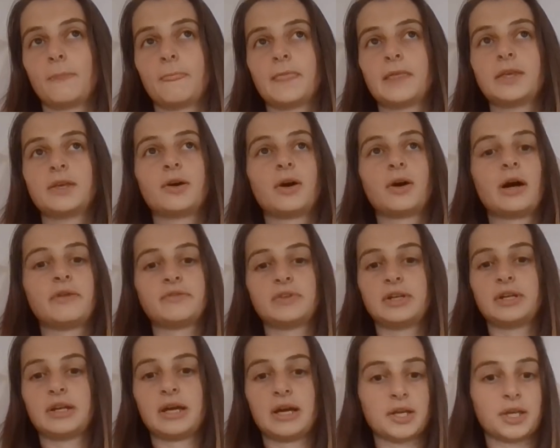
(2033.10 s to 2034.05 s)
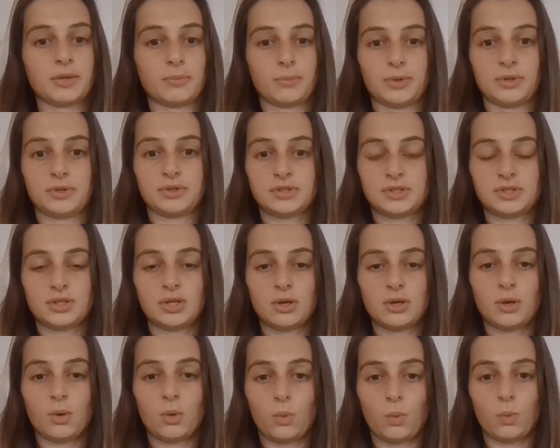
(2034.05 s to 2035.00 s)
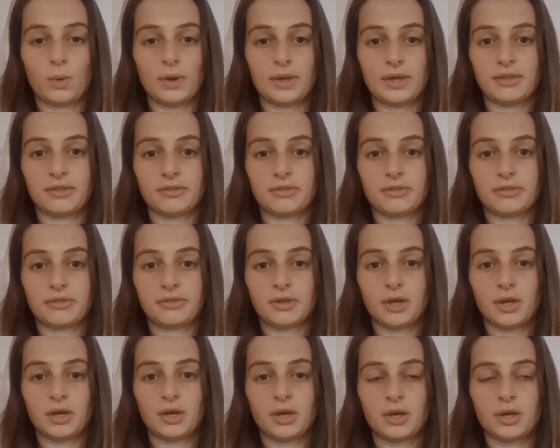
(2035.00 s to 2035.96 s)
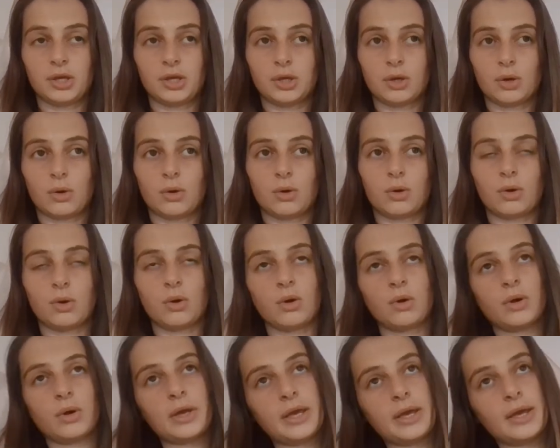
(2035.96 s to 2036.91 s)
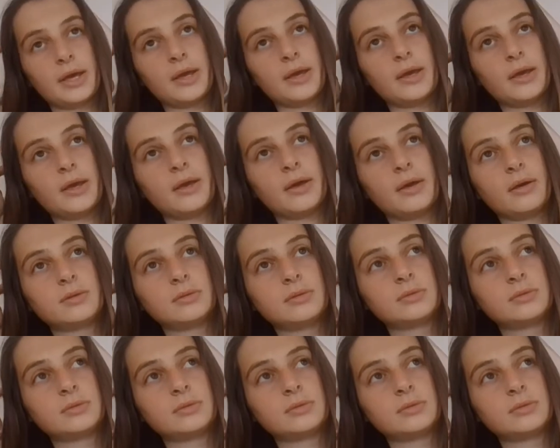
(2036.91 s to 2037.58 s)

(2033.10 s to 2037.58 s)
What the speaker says: you're having an argument with your a